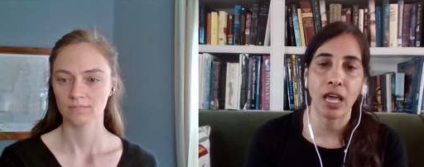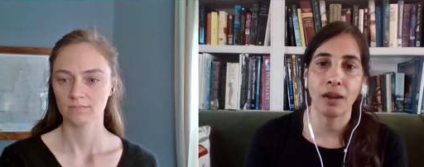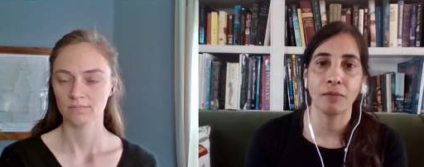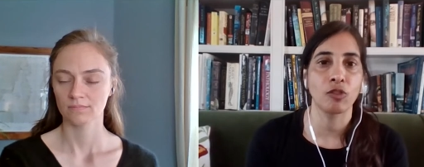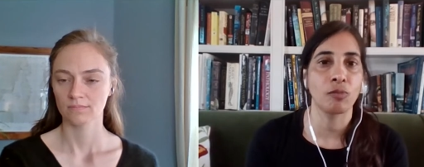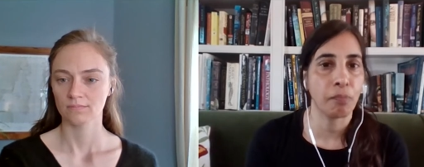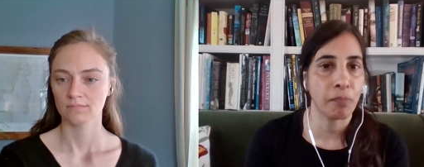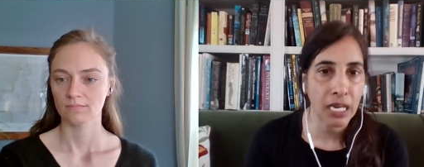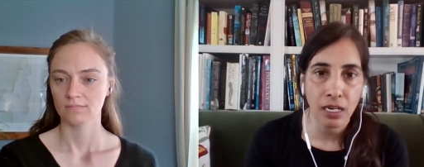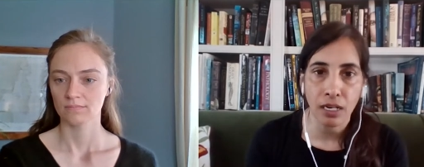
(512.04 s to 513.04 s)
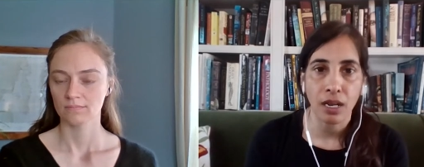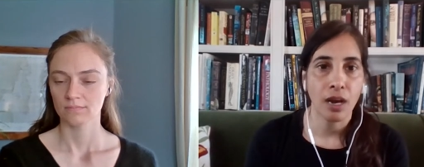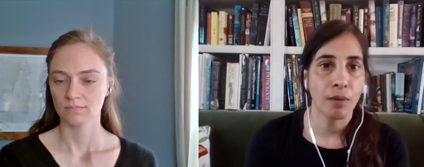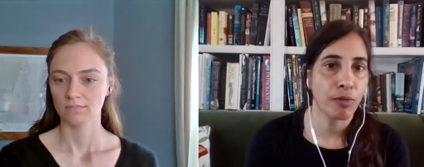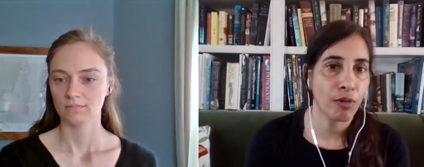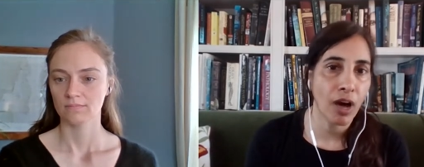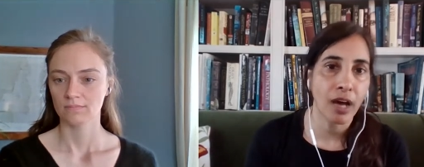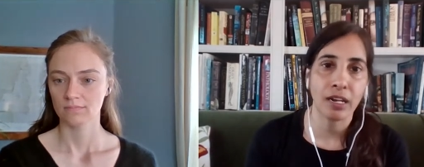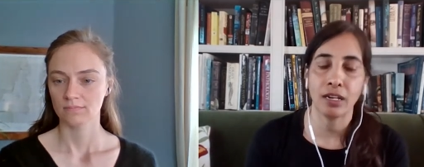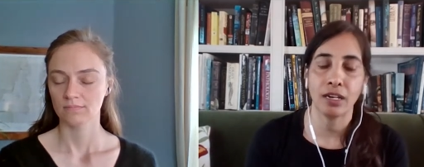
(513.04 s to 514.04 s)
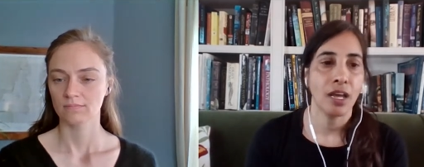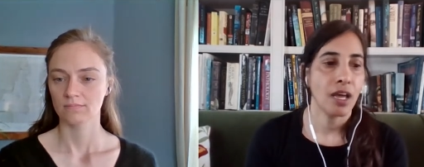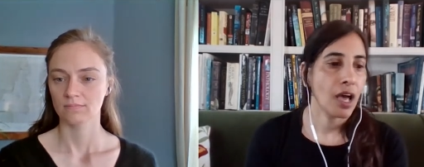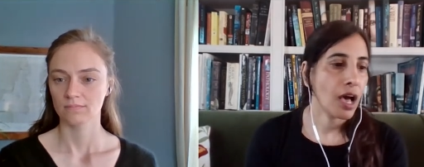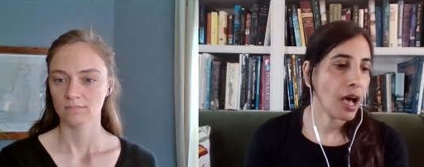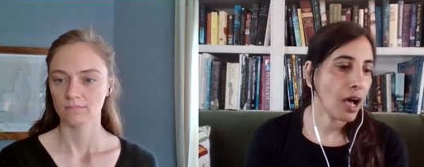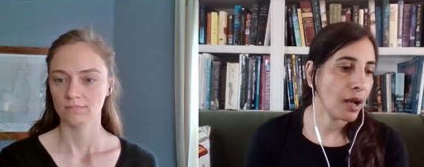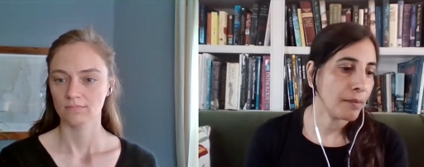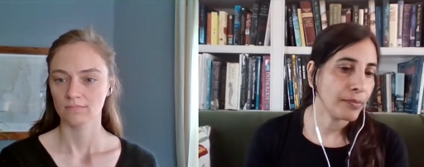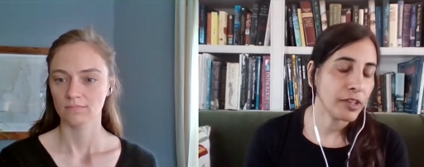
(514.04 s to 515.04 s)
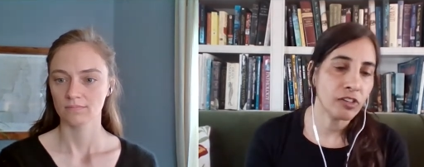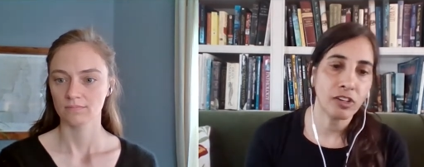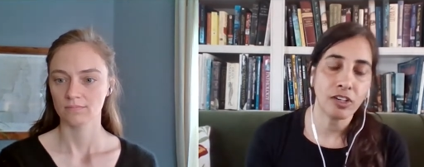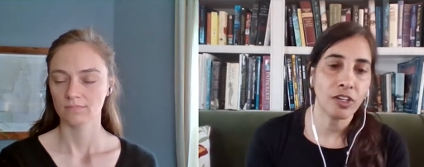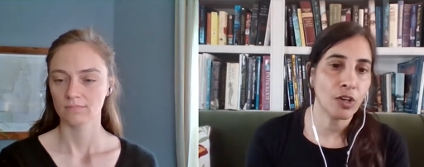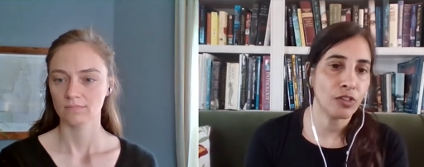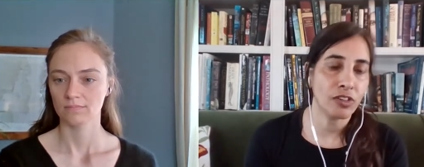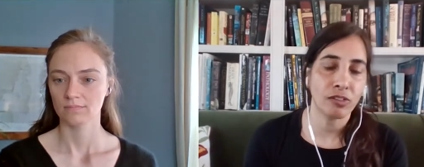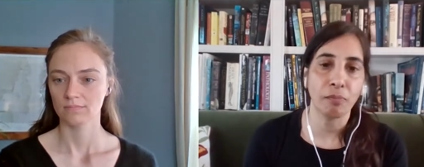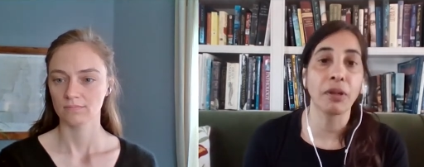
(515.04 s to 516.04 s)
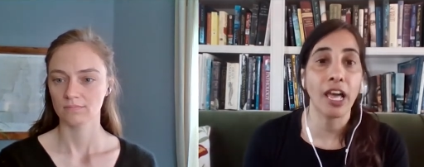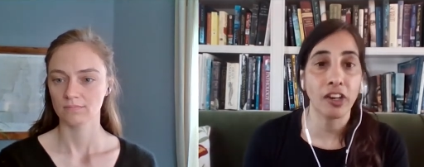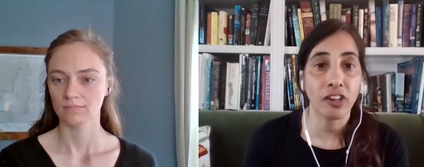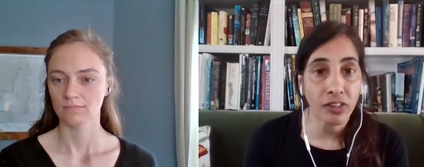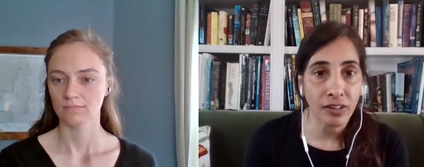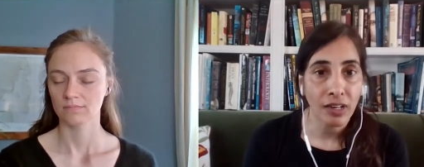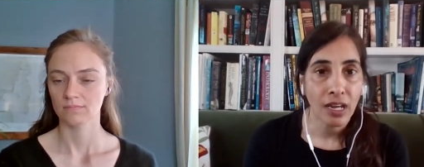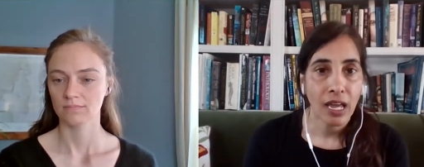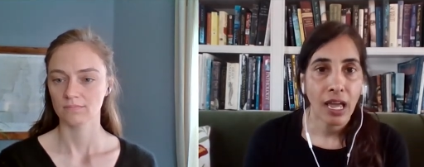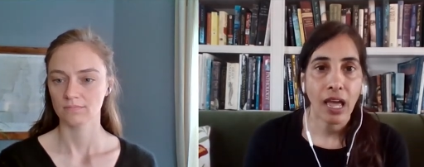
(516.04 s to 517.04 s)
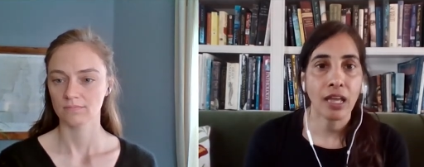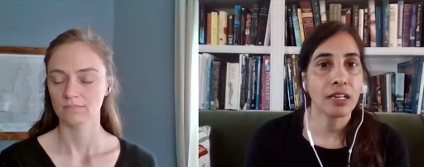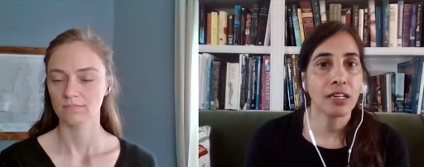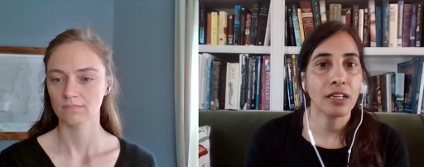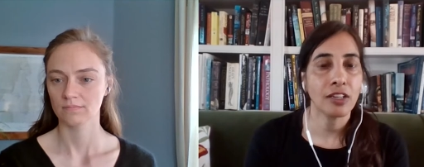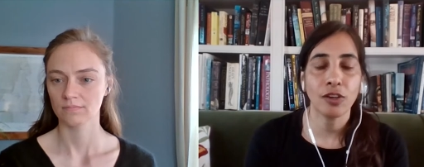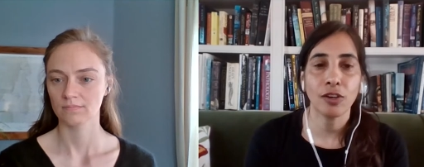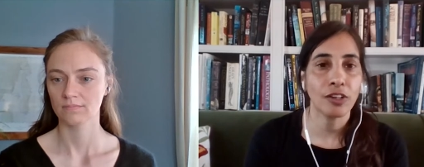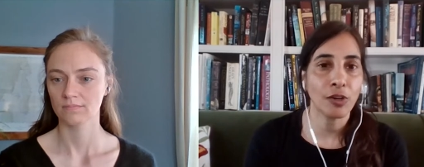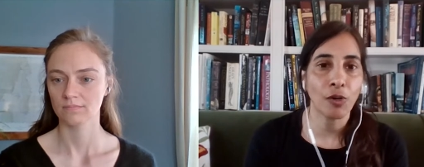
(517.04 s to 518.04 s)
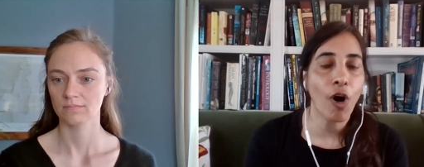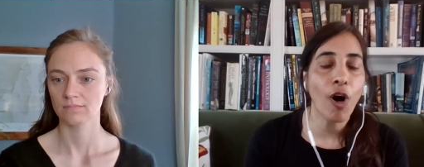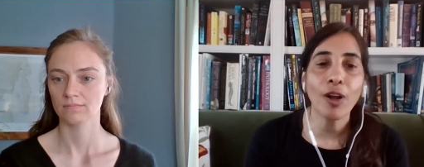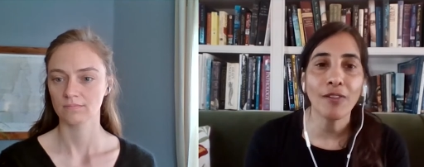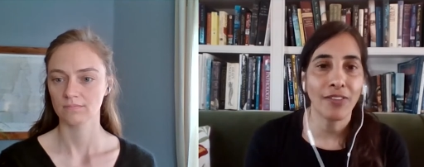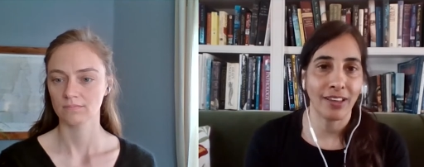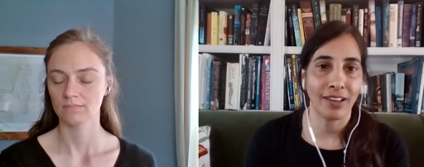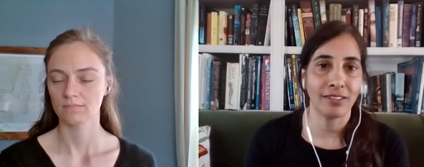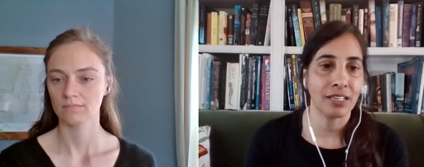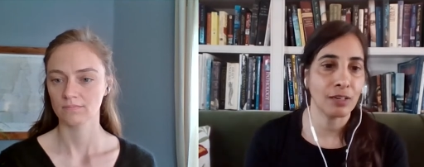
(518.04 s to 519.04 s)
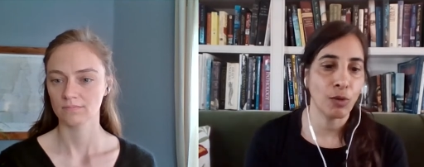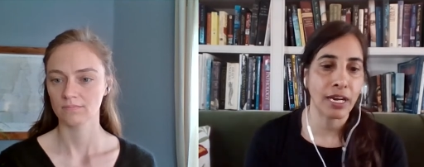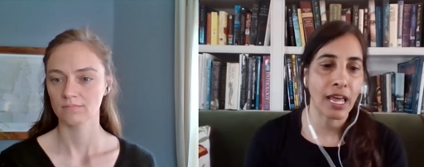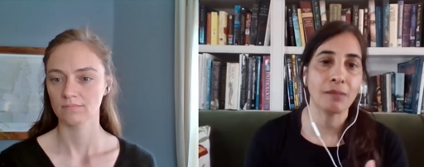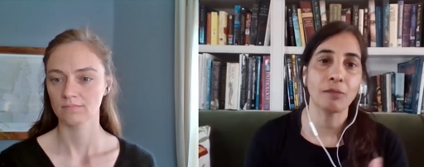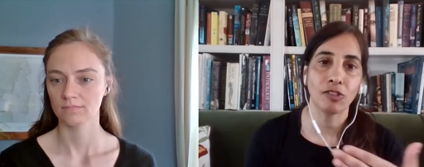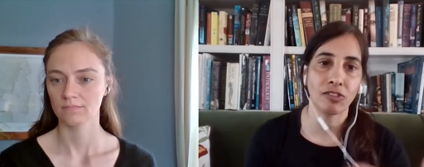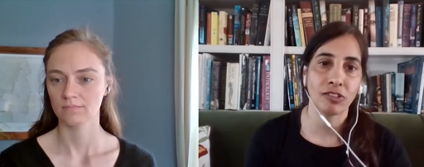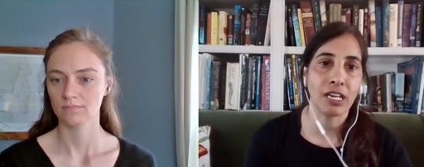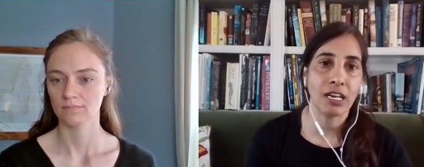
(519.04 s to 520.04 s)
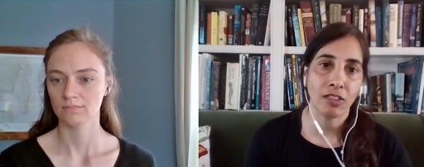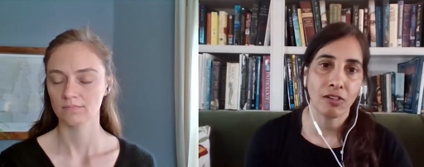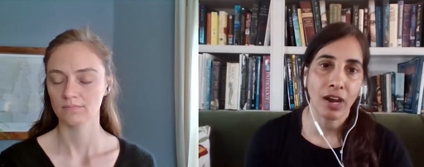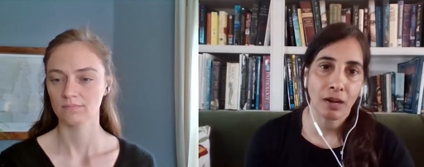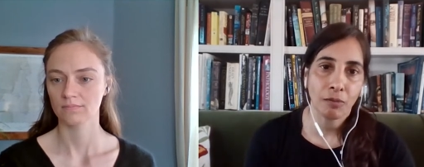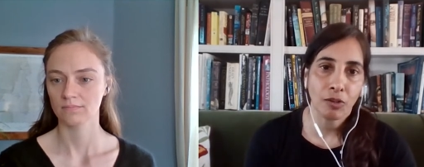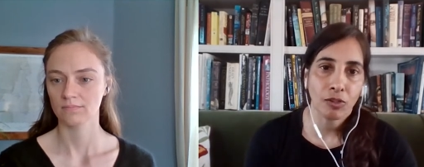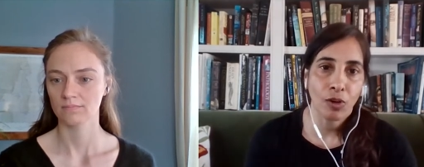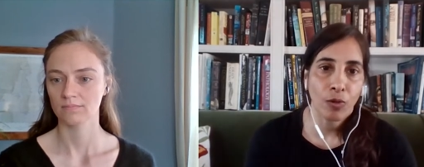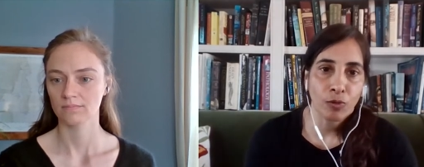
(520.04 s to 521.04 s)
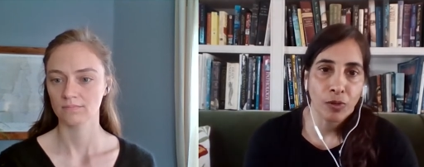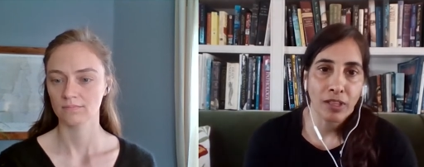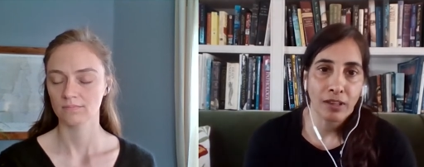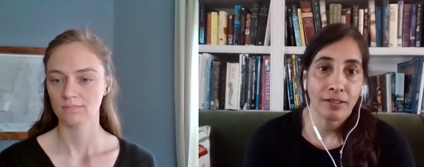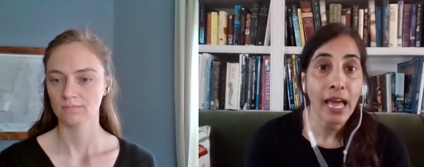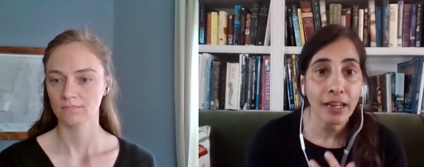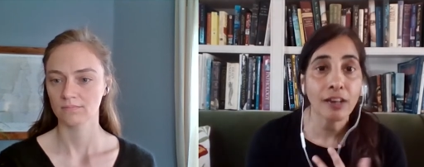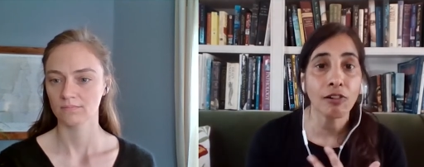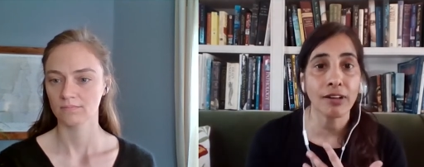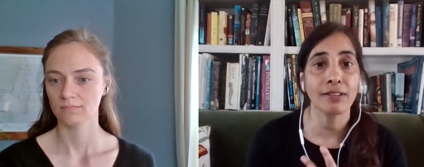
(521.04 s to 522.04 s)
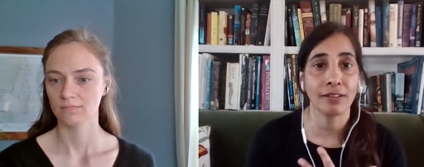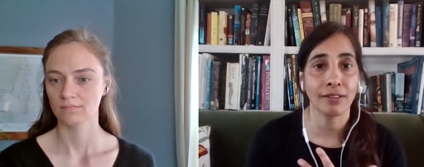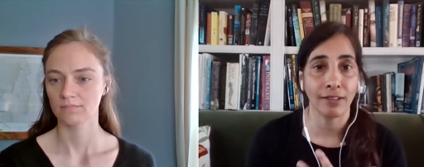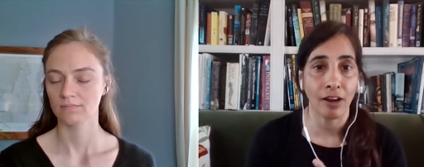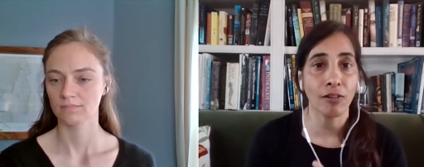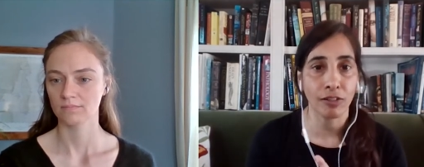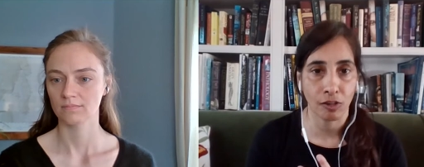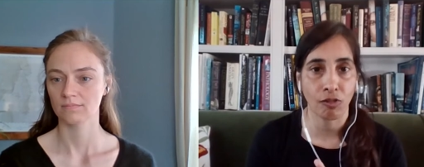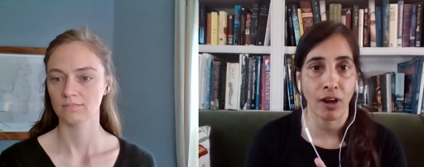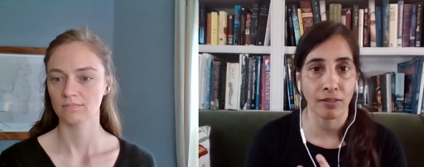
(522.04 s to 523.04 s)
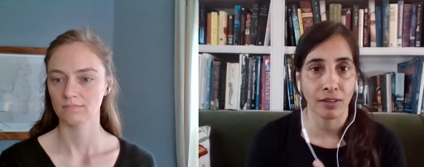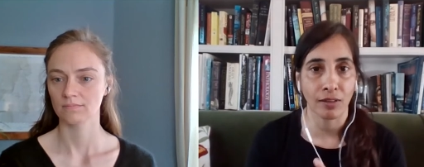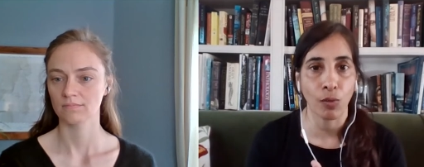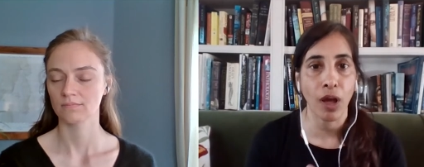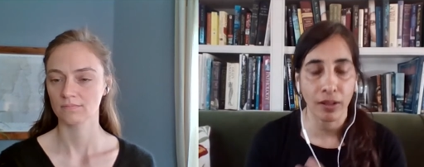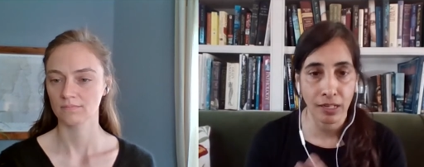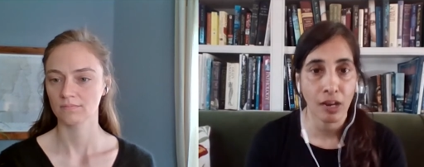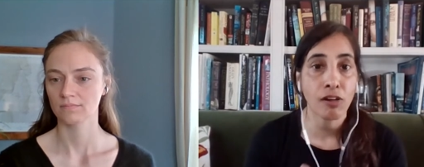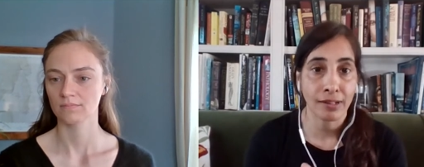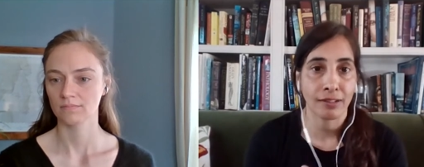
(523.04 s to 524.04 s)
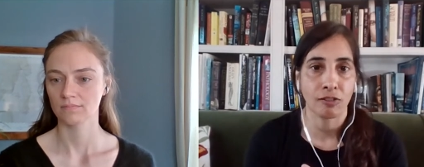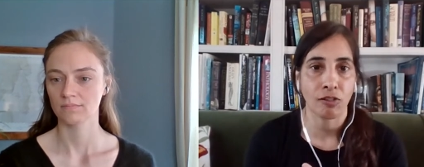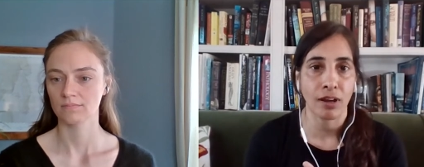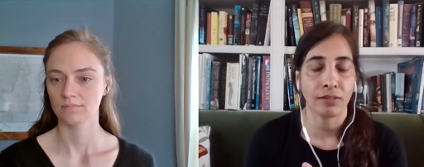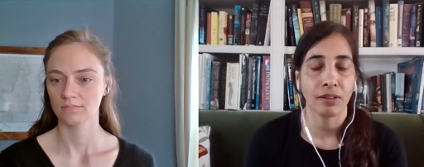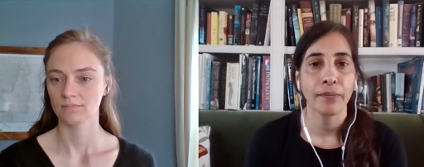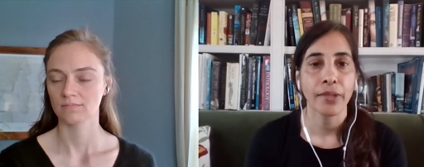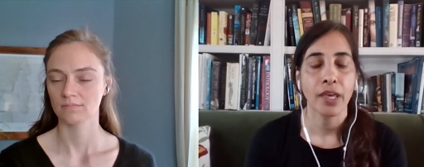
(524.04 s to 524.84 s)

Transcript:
Speaker 1: animals beaten, prodded, um, you know, just bludgeoned and you, you know all of this and when animals are seeing other animals go through this that increases their stress as well and their distress